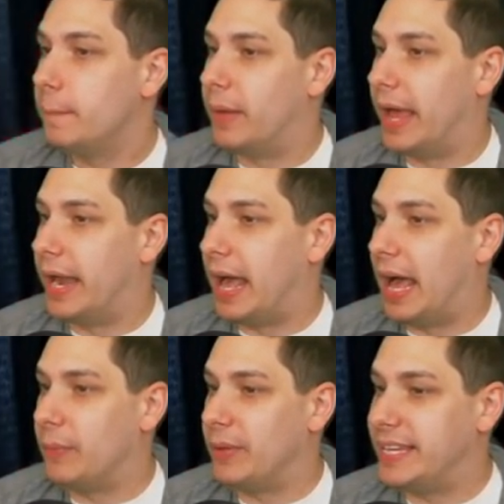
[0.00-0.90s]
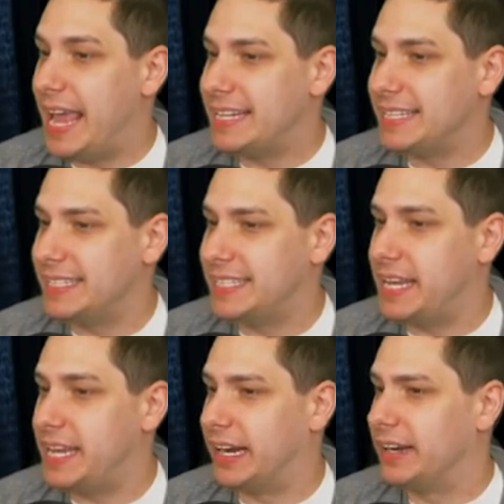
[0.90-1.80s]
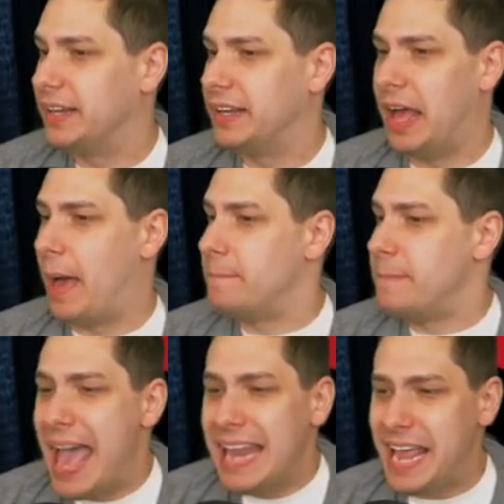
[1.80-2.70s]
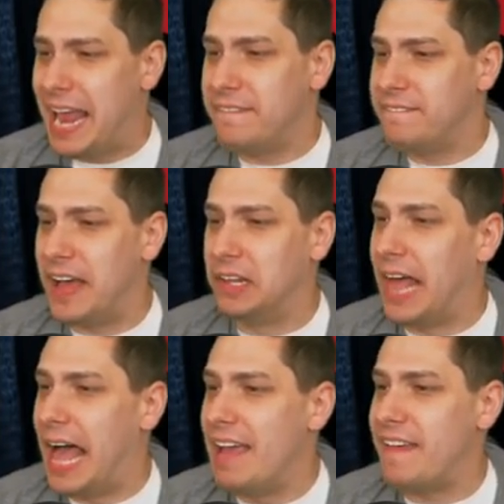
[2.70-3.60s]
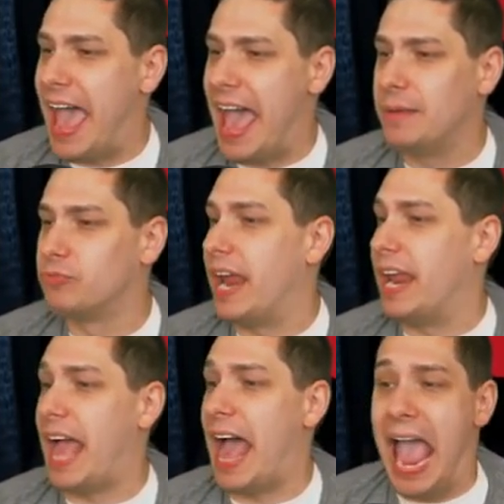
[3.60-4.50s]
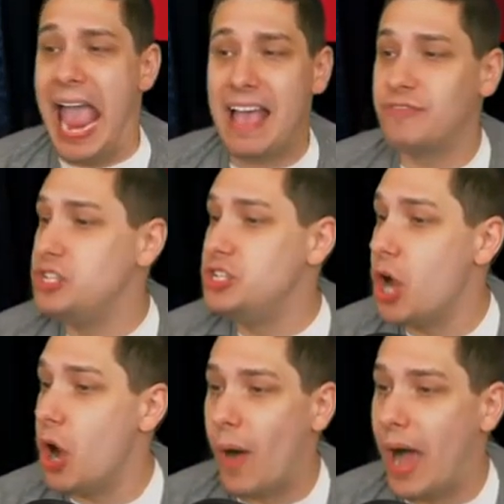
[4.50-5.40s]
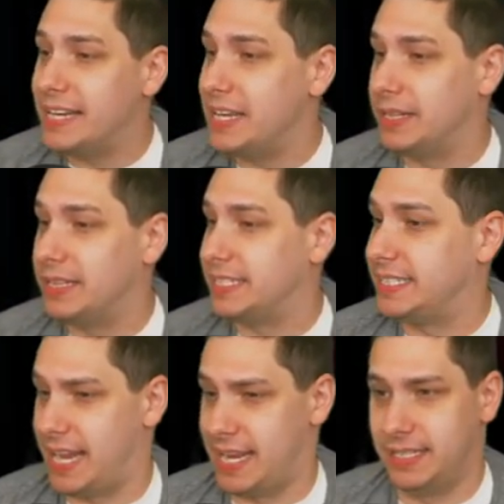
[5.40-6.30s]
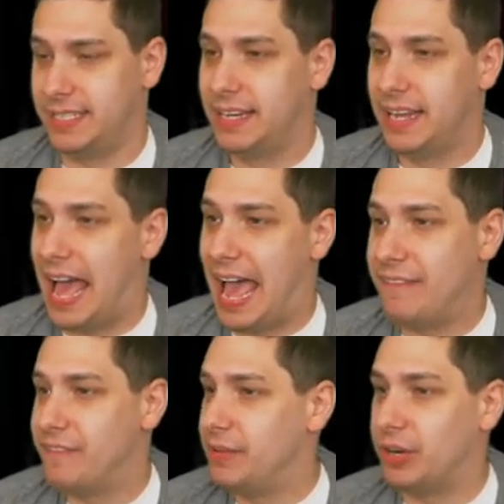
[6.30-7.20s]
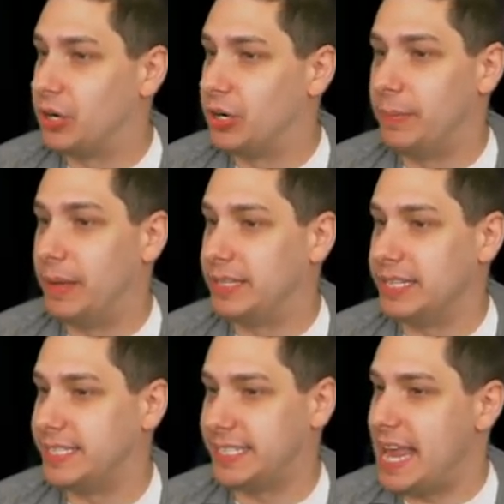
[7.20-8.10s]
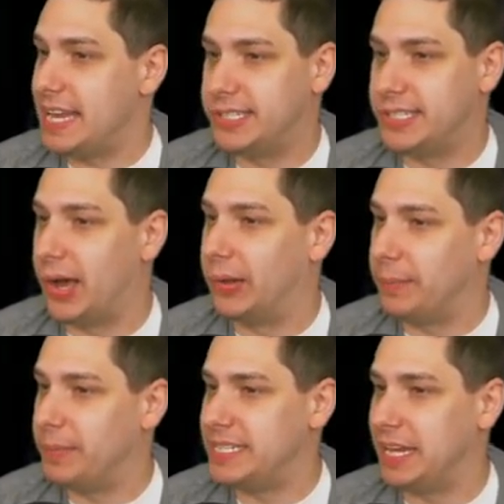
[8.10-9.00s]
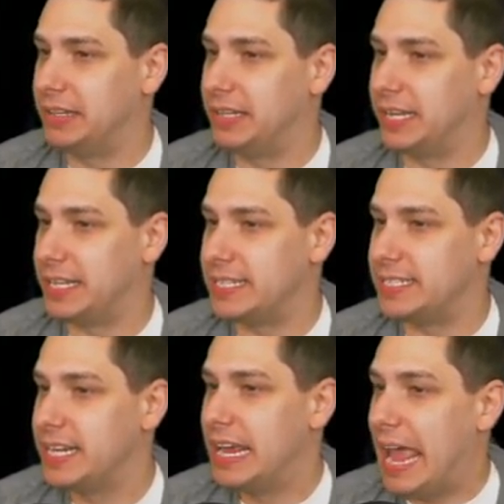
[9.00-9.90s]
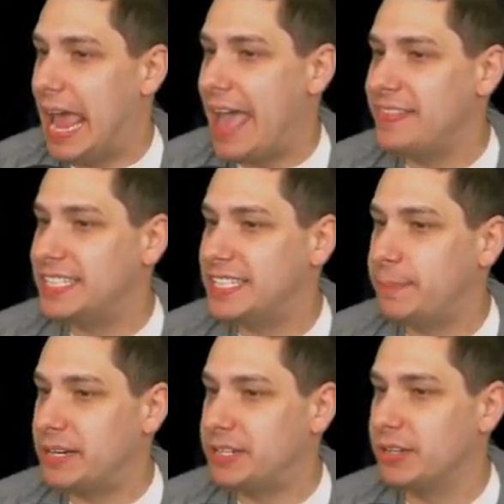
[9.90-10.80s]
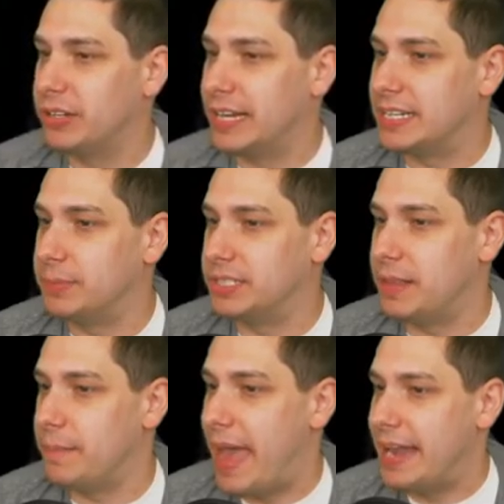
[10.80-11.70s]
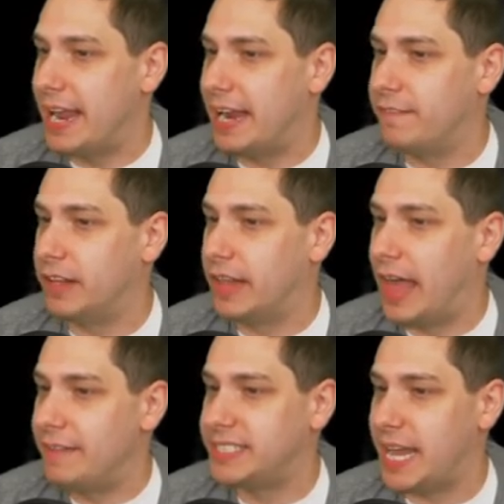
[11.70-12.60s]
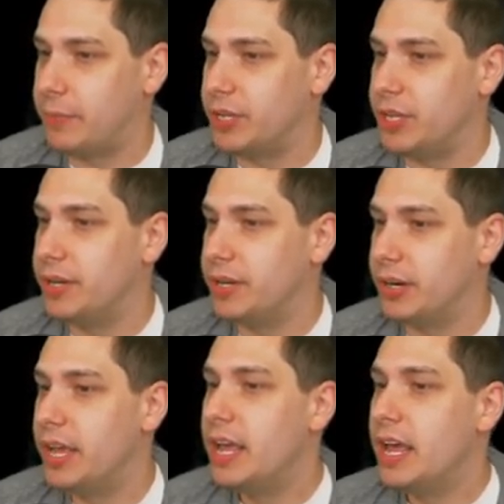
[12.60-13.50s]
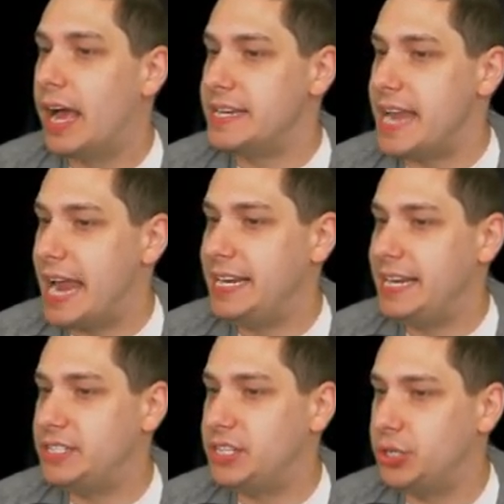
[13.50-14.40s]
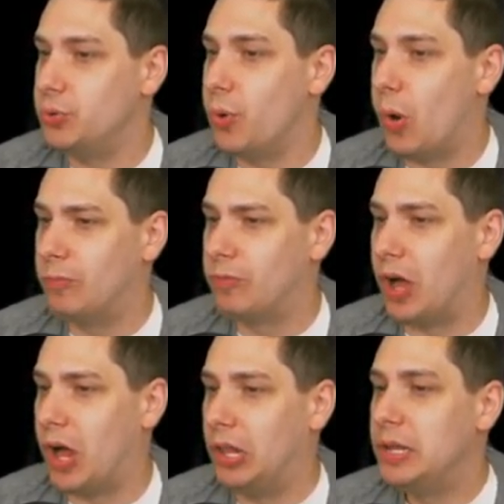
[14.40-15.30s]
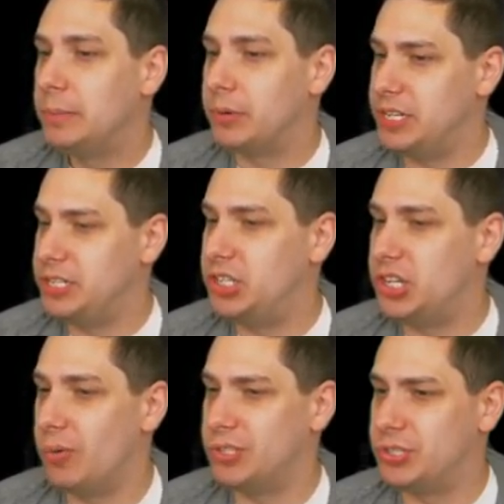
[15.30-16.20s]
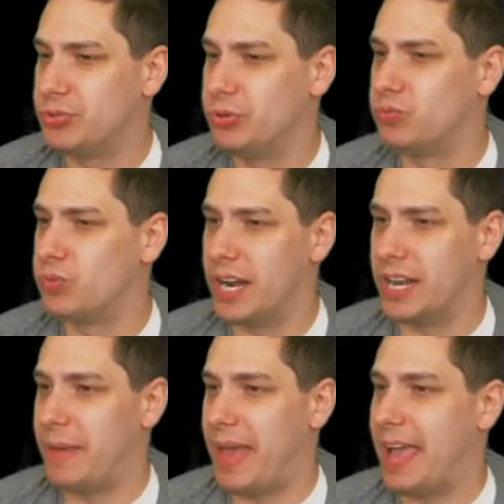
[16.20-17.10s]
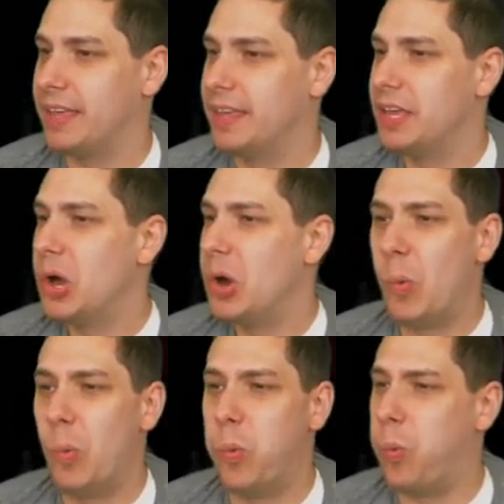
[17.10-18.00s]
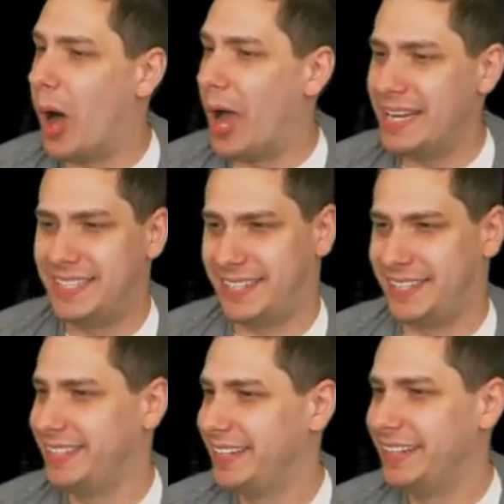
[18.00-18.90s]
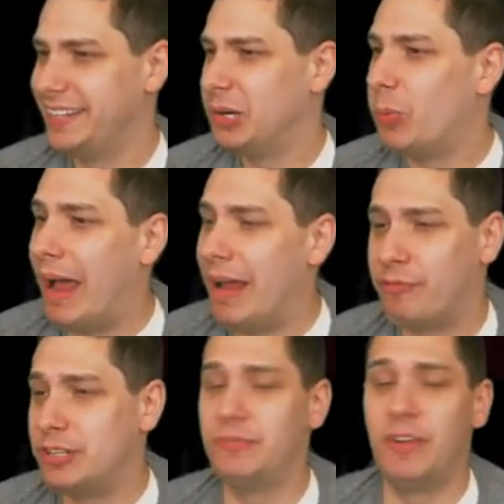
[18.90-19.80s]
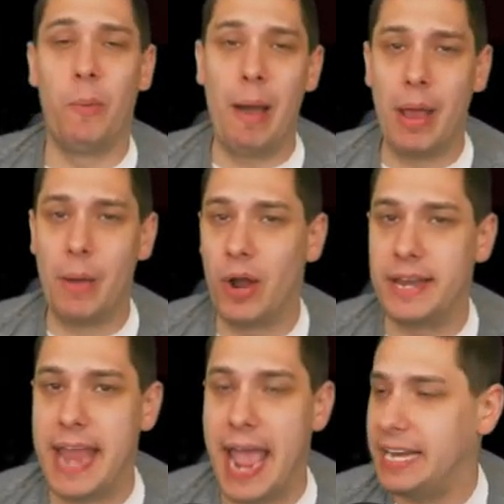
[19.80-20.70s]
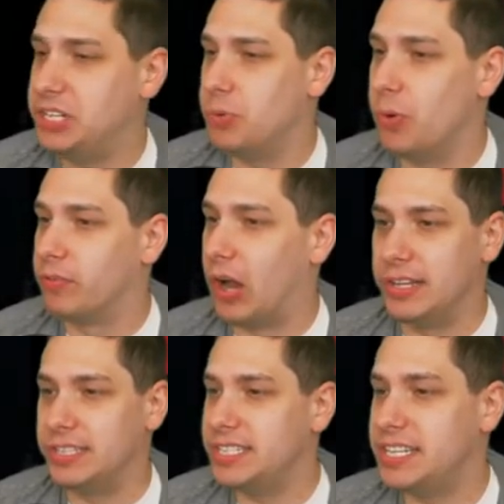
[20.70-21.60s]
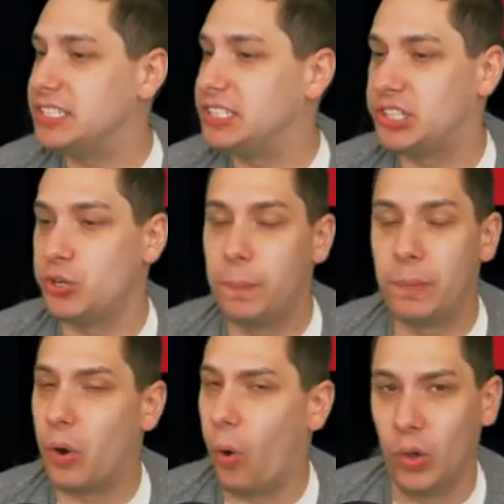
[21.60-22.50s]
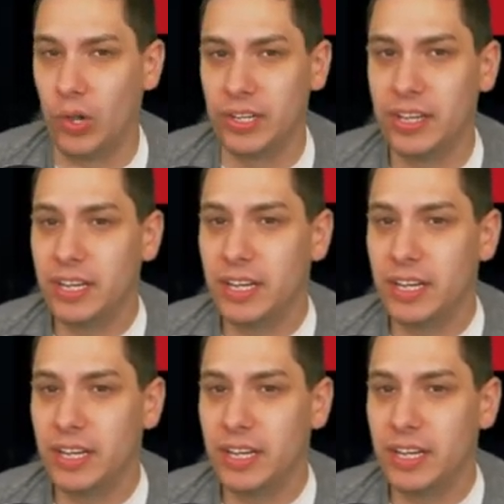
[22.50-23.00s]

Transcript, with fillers: But uh, we get, let's see here, a Madden N F L Live Adam Rank. I have no idea what this is. I haven't even heard about this set. So let me take a look at this. Add this special collectible to the Madden N F L Live set where you can earn a ninety-two overall Maurice Jones-Drew running back. What? Why? First of all, why would I want a ninety-two overall? Is this thing super old?